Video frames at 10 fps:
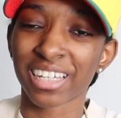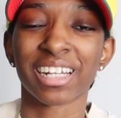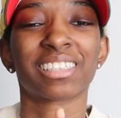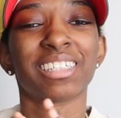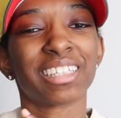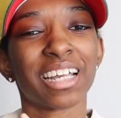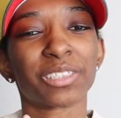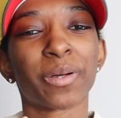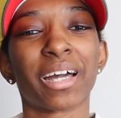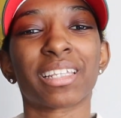And I think that's
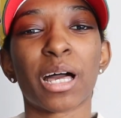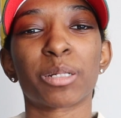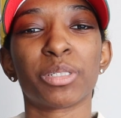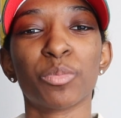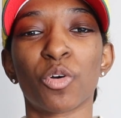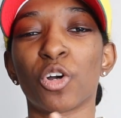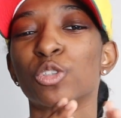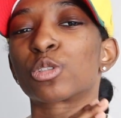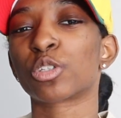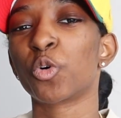why a lot of people are
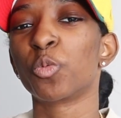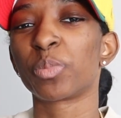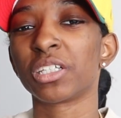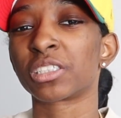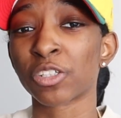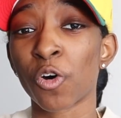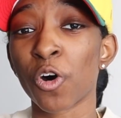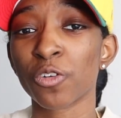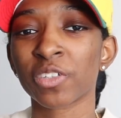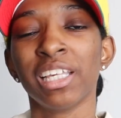so pissed
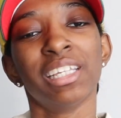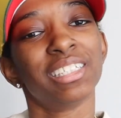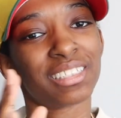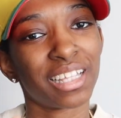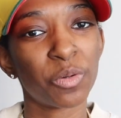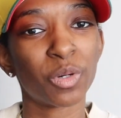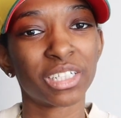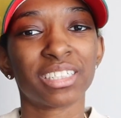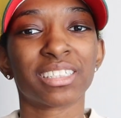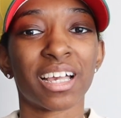off, is they want to
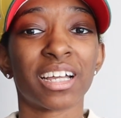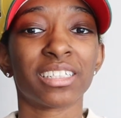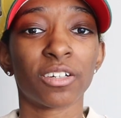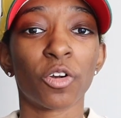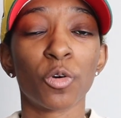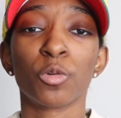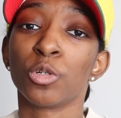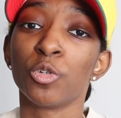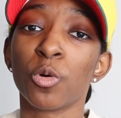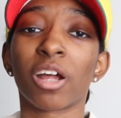design their own
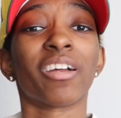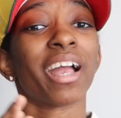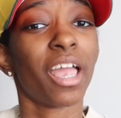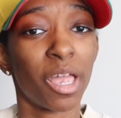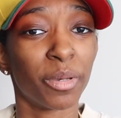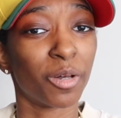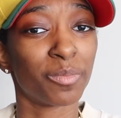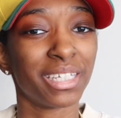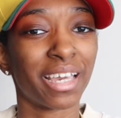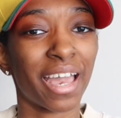New Era MLB